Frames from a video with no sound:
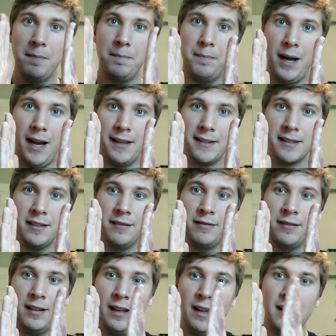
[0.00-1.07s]
positive,
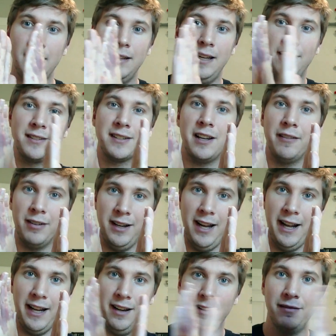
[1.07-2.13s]
now let's cover
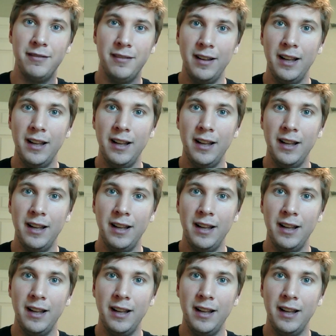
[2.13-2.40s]
negative.